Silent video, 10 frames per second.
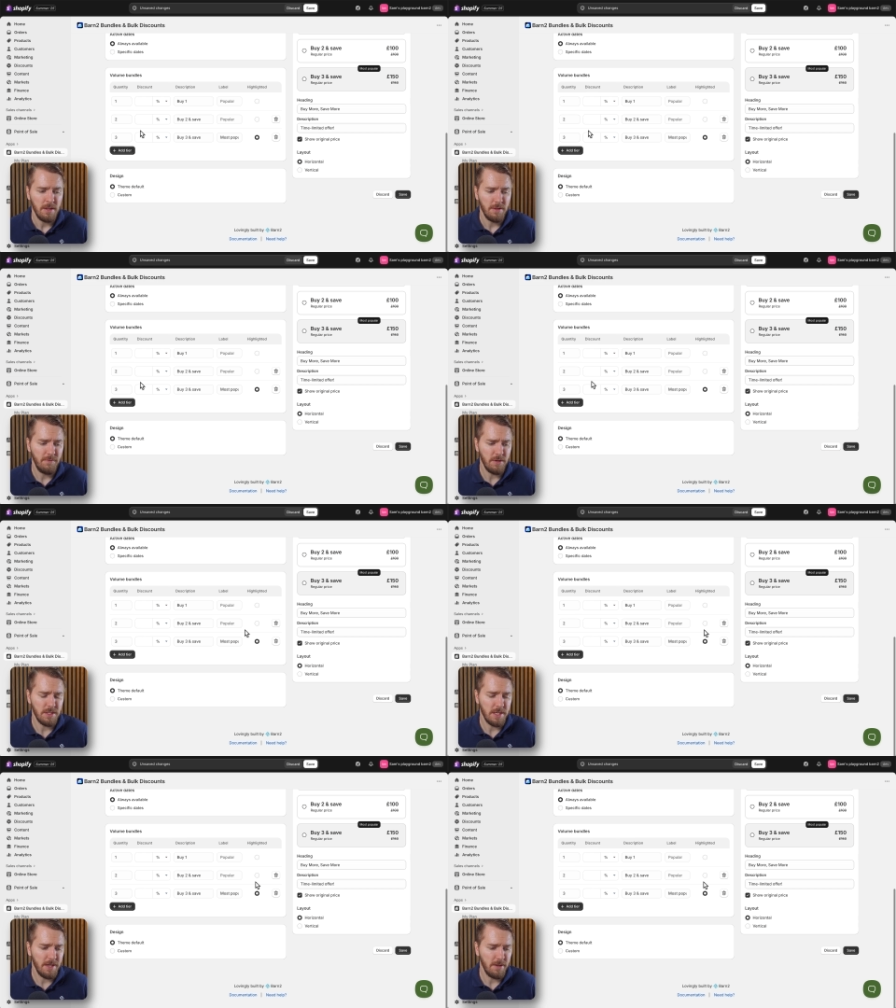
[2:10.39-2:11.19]
The
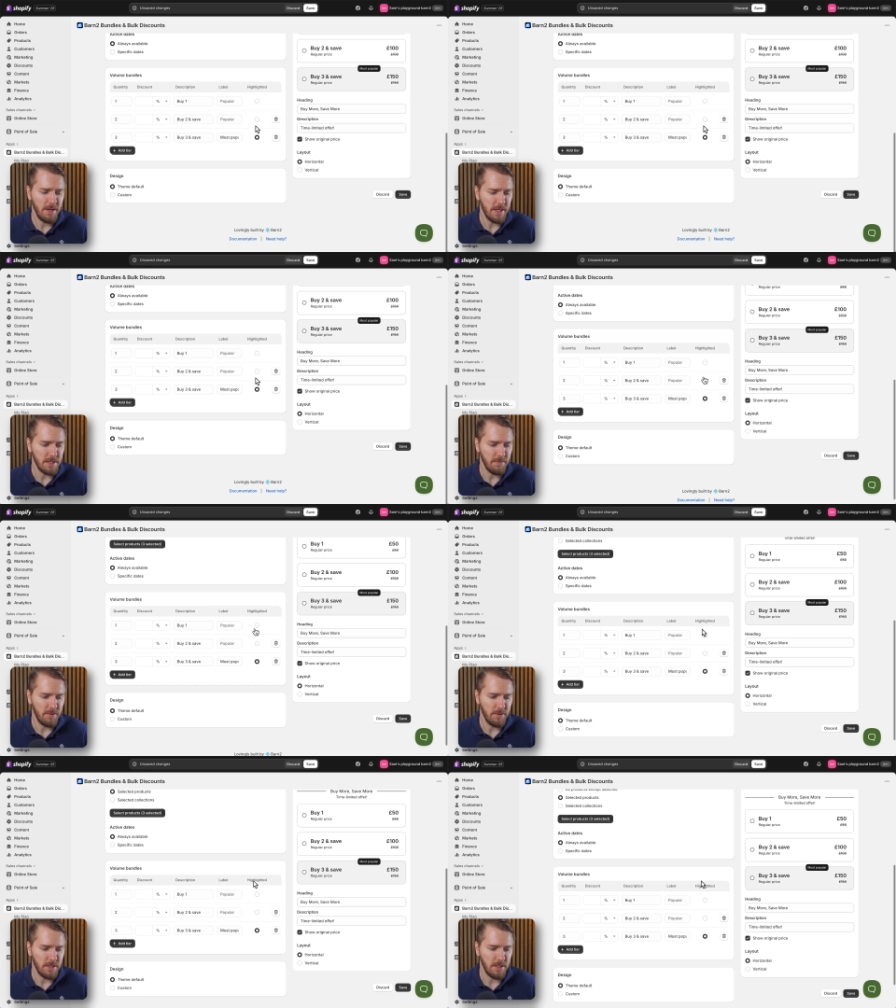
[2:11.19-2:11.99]
first tier is of
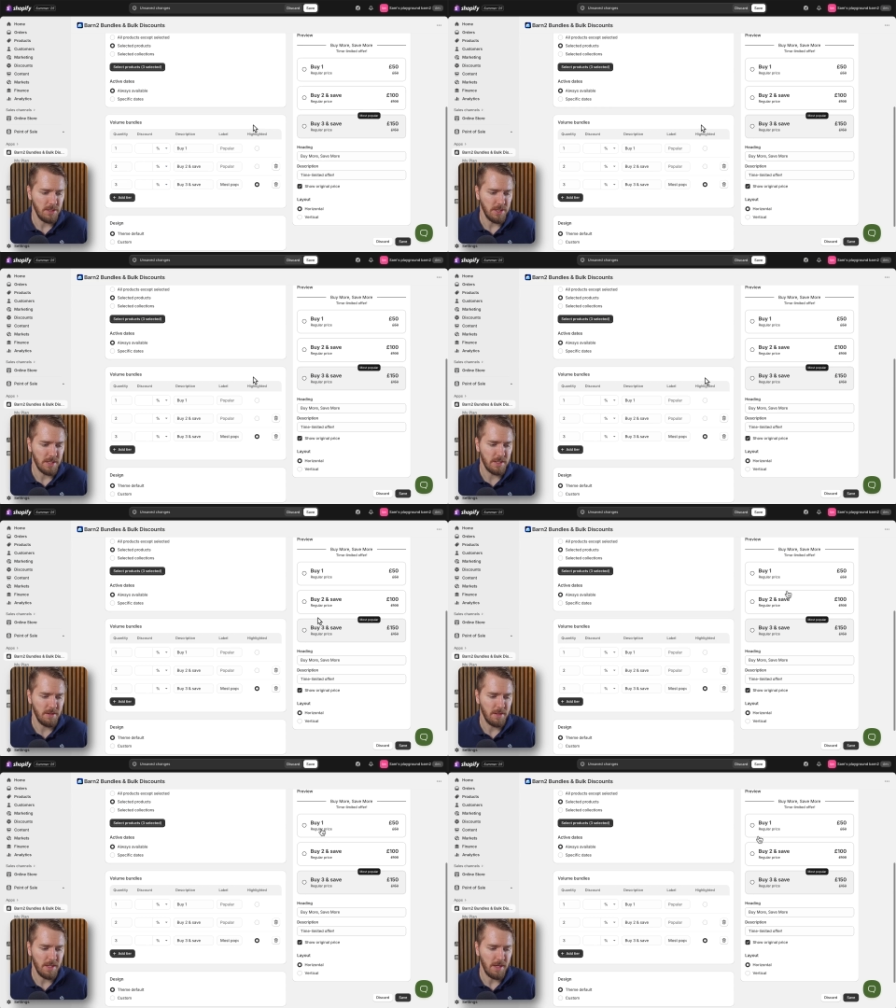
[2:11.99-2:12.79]
course just
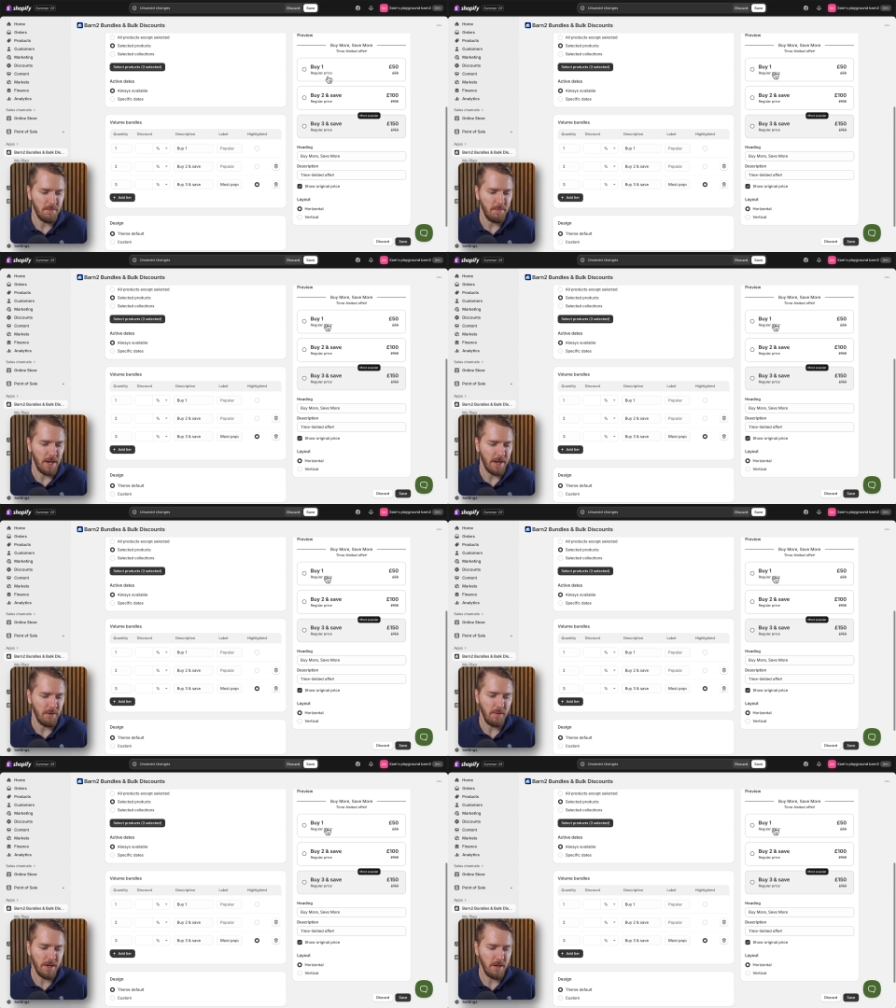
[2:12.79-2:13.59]
the
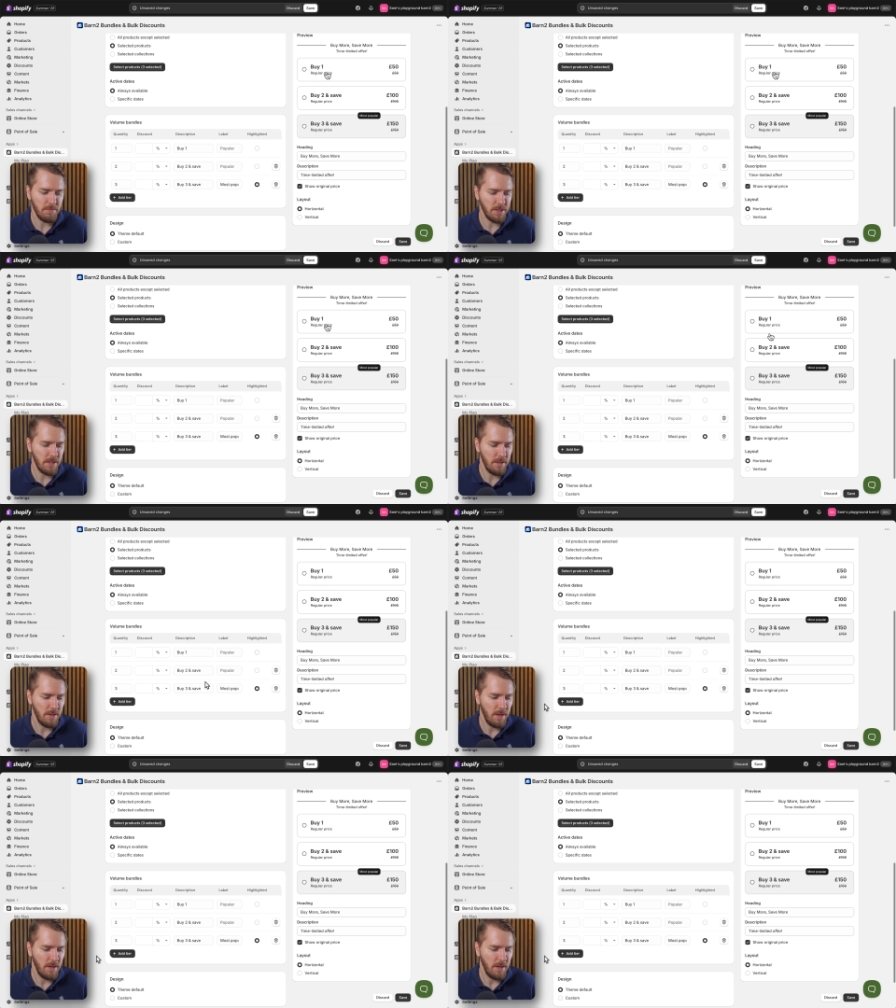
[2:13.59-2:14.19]
buying one option.